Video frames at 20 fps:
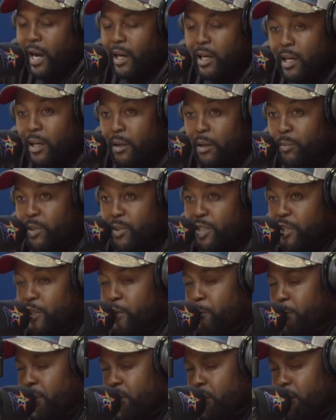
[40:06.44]
I come with the
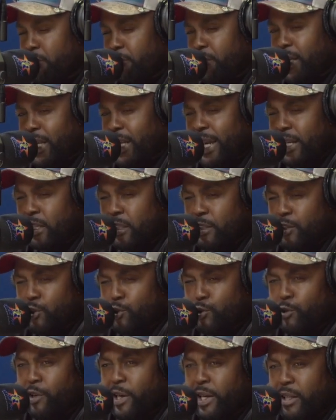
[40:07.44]
speed of a lightning
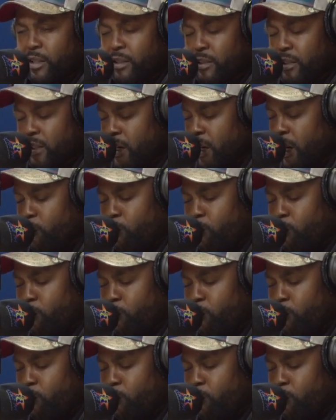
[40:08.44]
train.